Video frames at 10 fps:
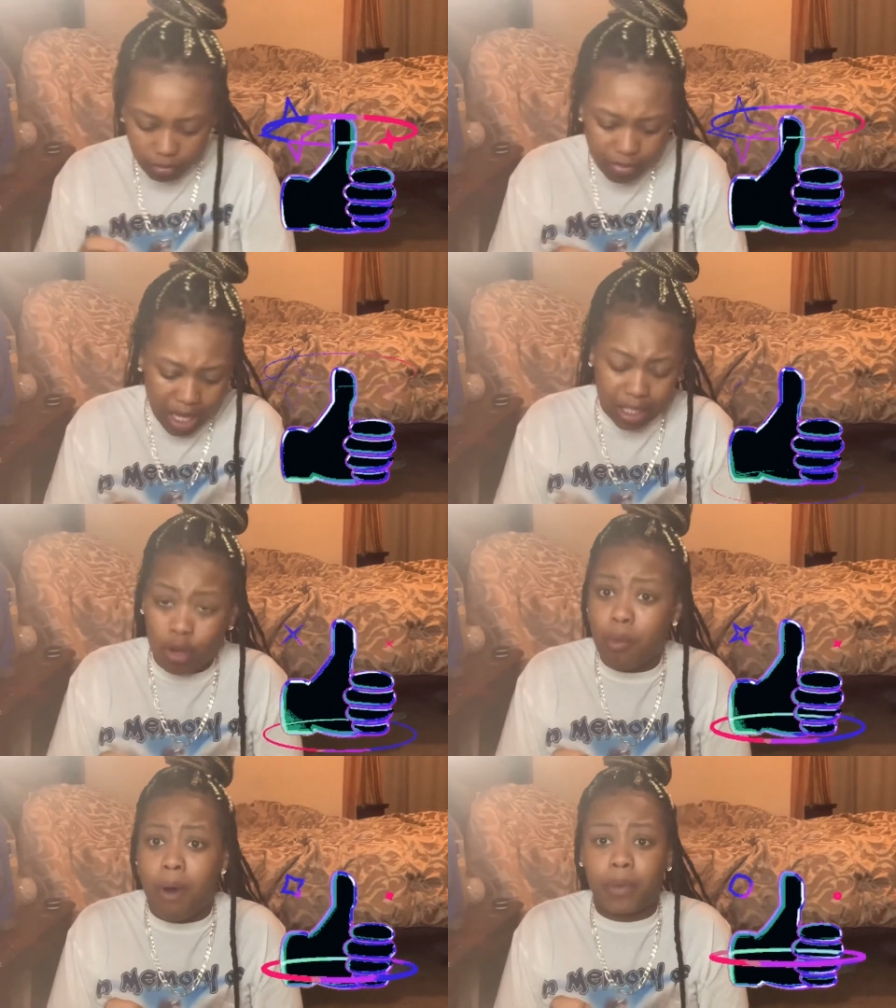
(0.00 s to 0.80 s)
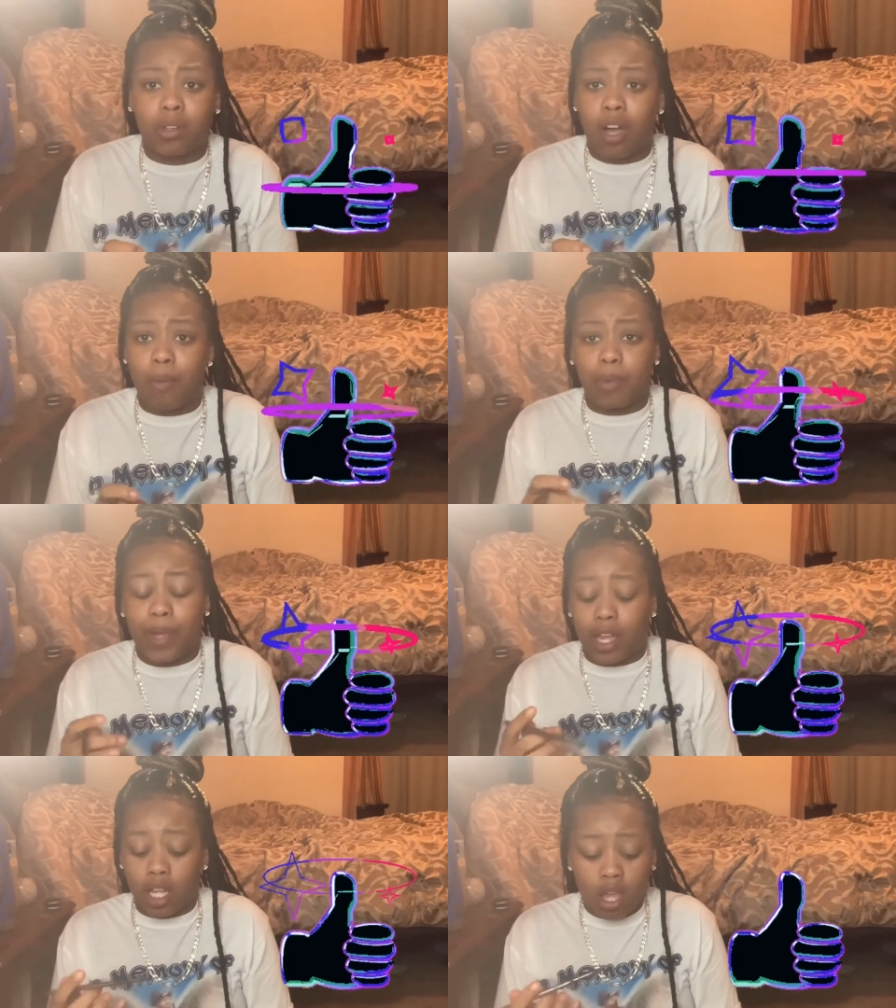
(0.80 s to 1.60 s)
and I hope my mama don't call me
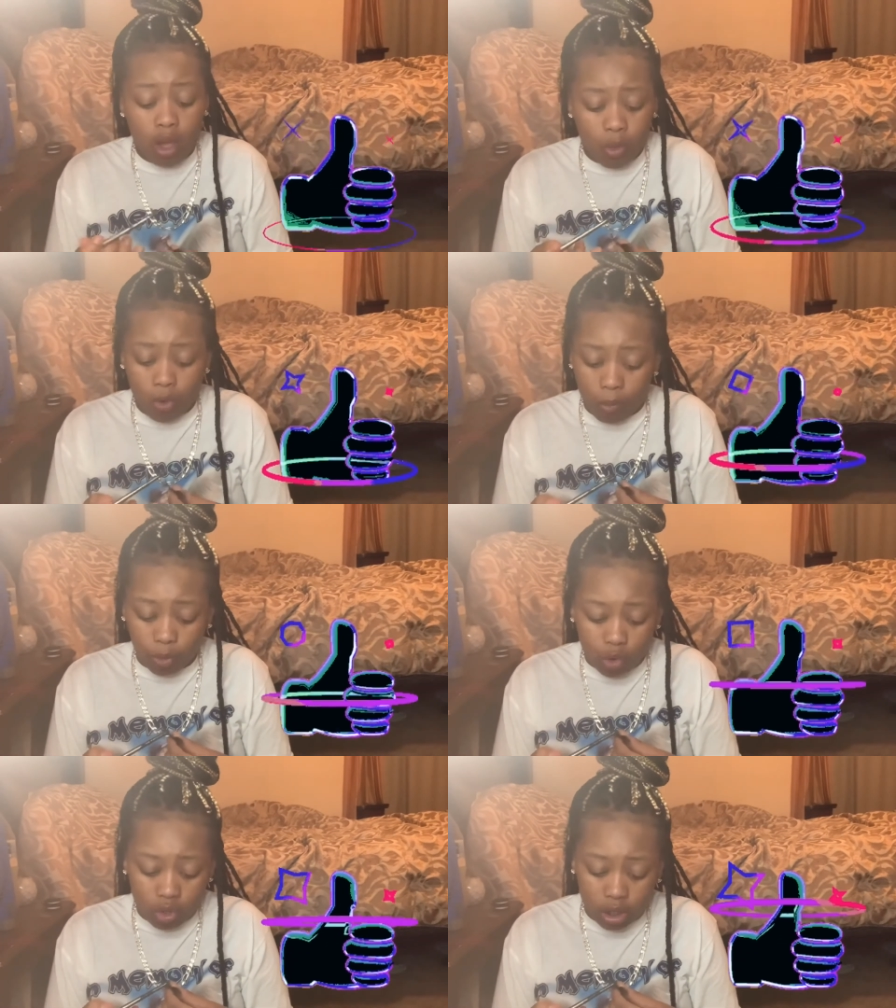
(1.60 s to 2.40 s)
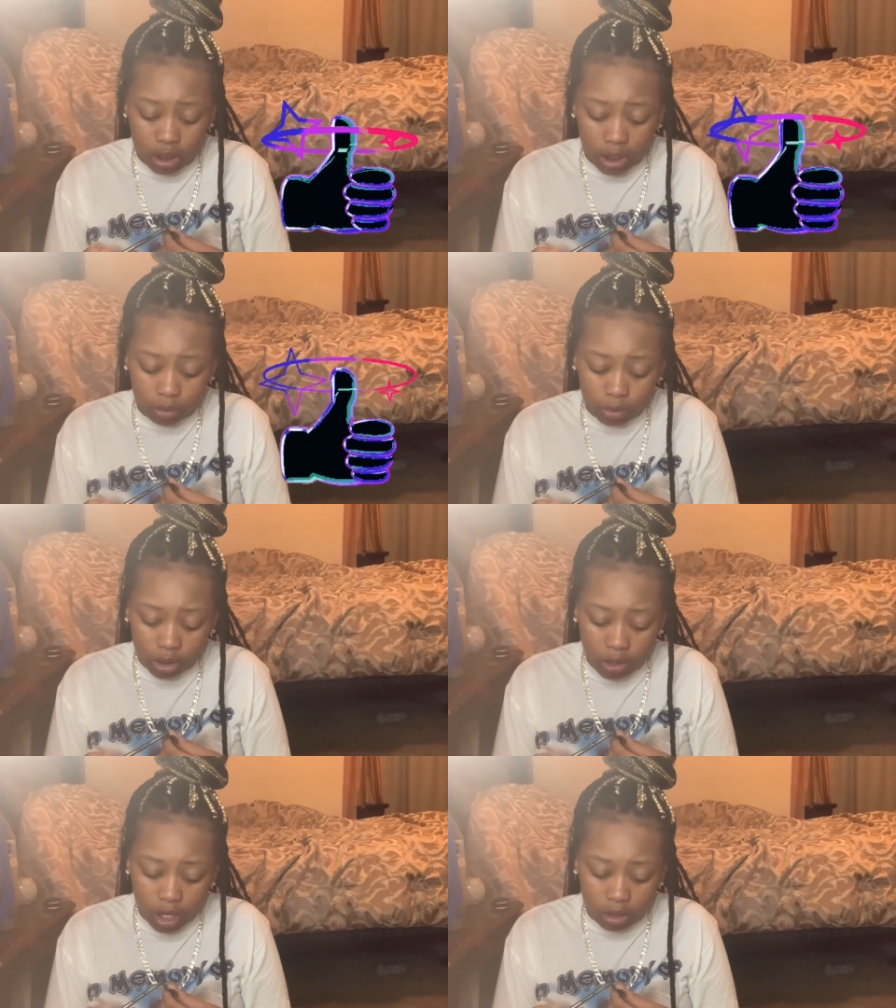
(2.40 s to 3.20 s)
back while I'm recording this. That's really
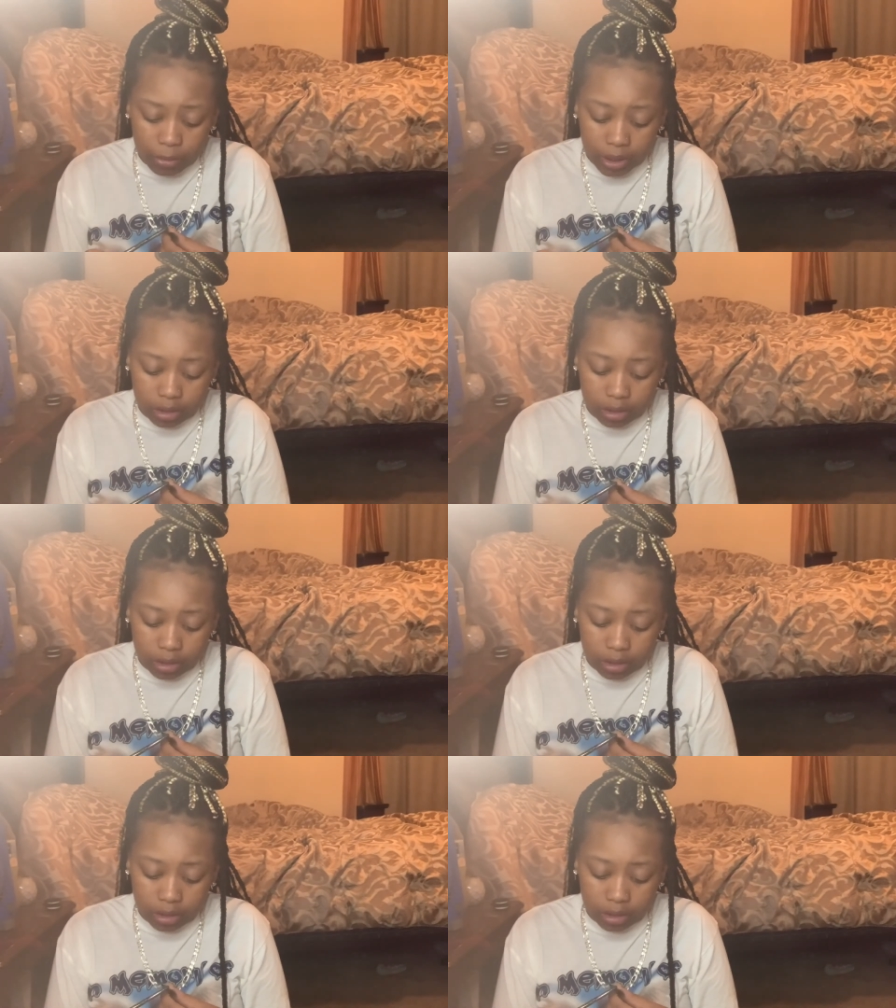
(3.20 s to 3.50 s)
gonna irk me.